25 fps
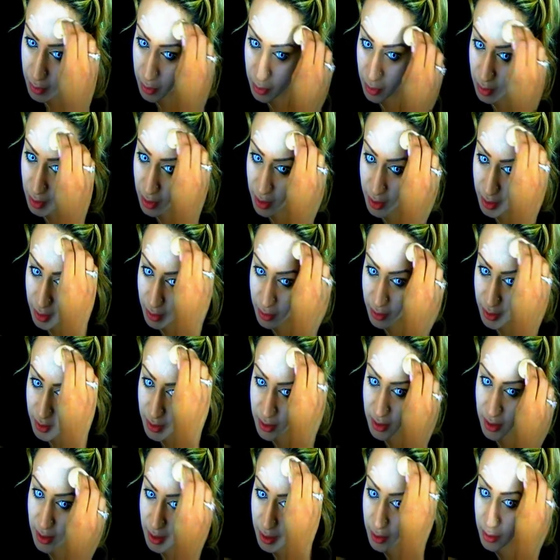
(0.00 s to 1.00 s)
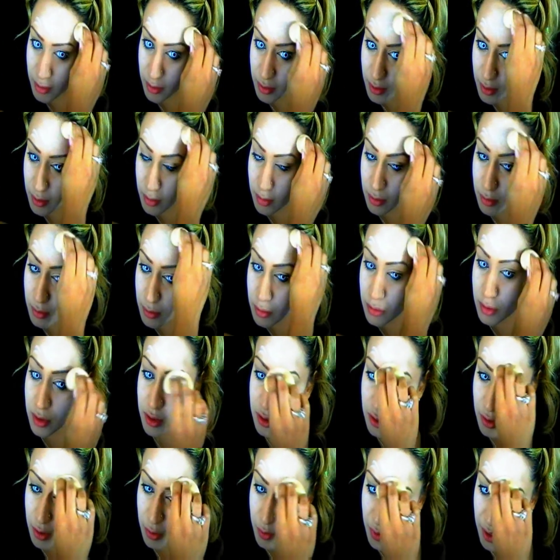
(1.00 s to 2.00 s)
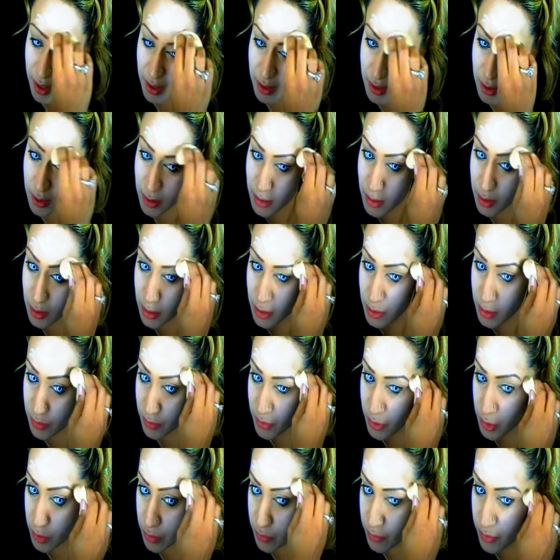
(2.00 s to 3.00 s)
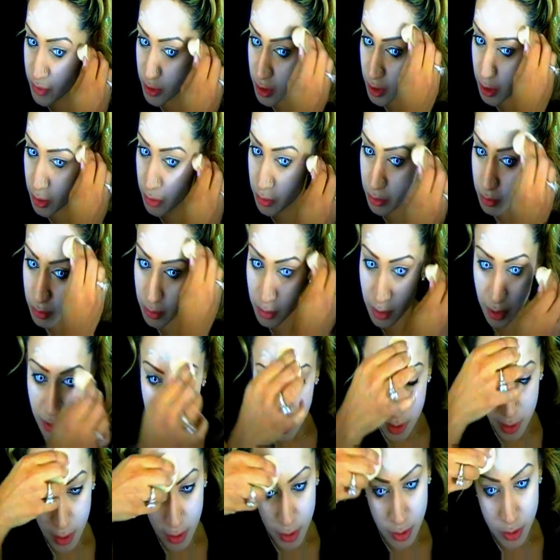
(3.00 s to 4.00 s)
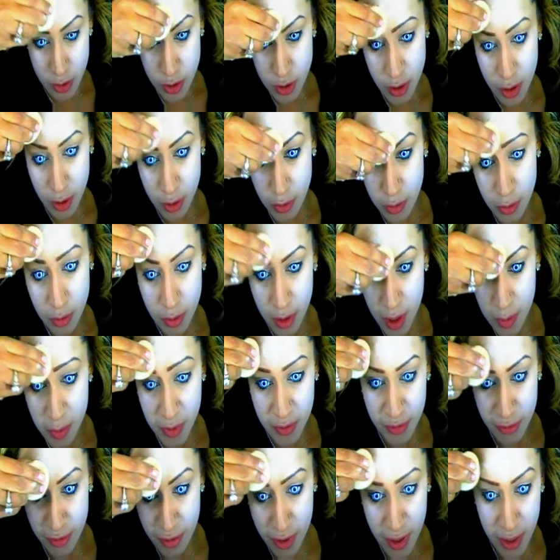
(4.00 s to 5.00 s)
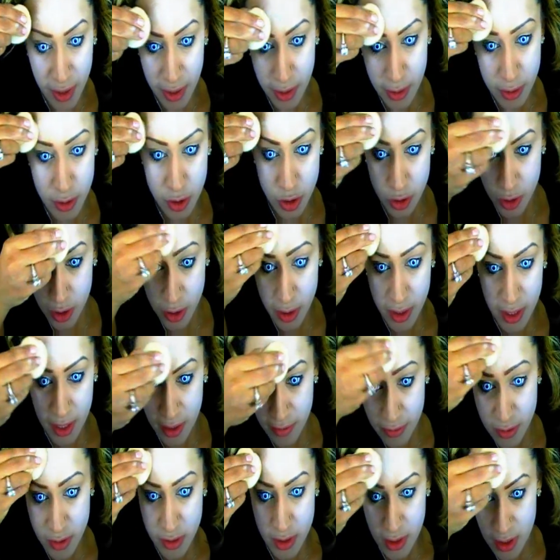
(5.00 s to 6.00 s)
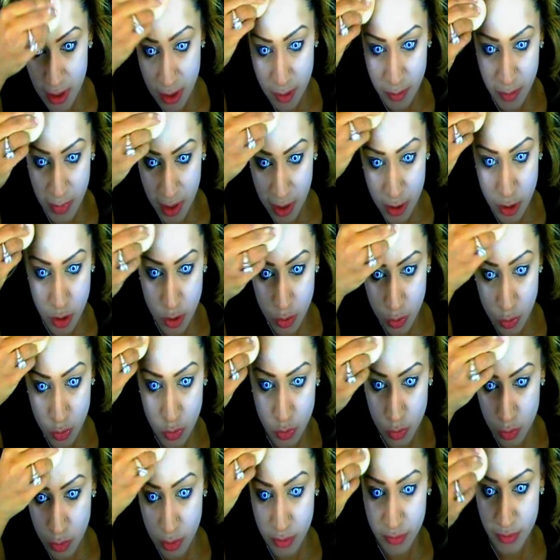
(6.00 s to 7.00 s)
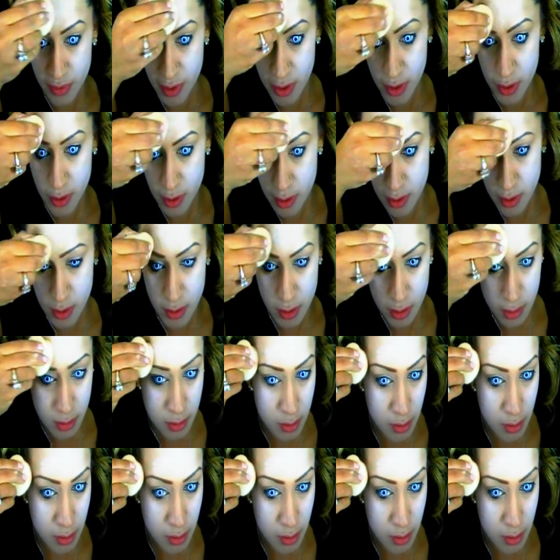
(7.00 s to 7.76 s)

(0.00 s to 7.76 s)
Like I said, there's no edits in this video, so I'm afraid you're going to have to see me do all of this.